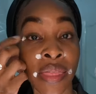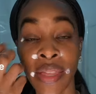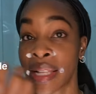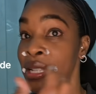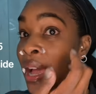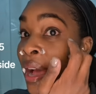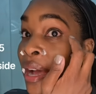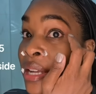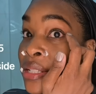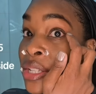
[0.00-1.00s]
This
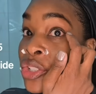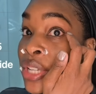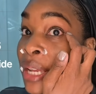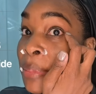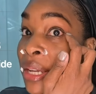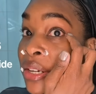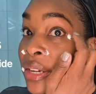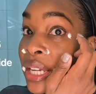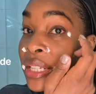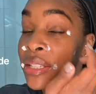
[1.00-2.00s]
has shea butter
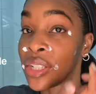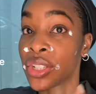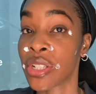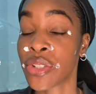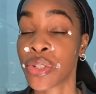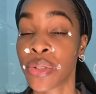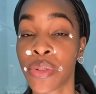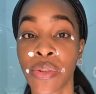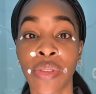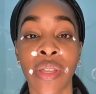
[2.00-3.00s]
in addition
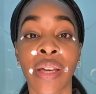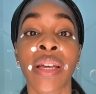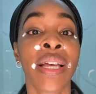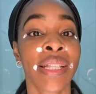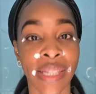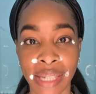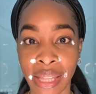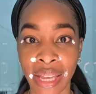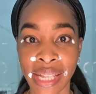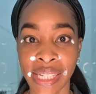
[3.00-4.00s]
to the
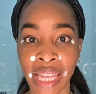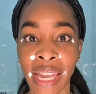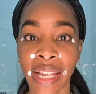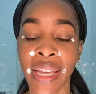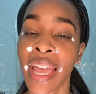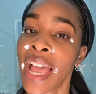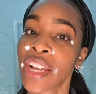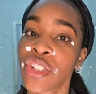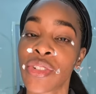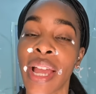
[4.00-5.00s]
Centella asiatica
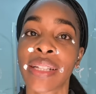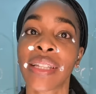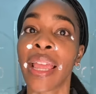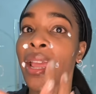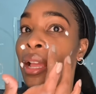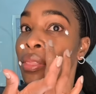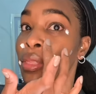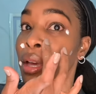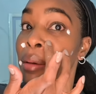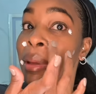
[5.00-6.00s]
extract and
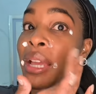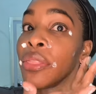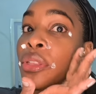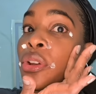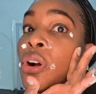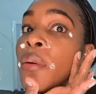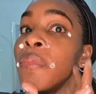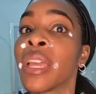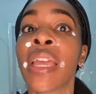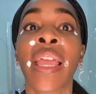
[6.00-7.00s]
the panthenol,
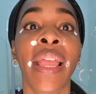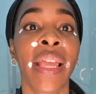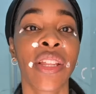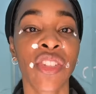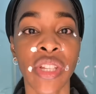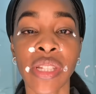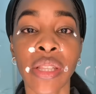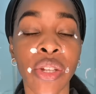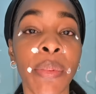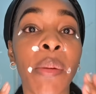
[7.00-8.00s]
and it's just a
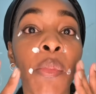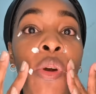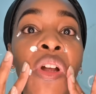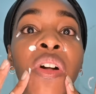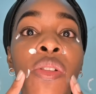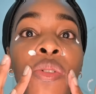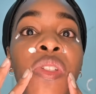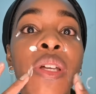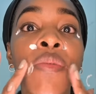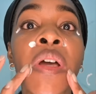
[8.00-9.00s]
little bit more
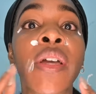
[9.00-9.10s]
occlusive.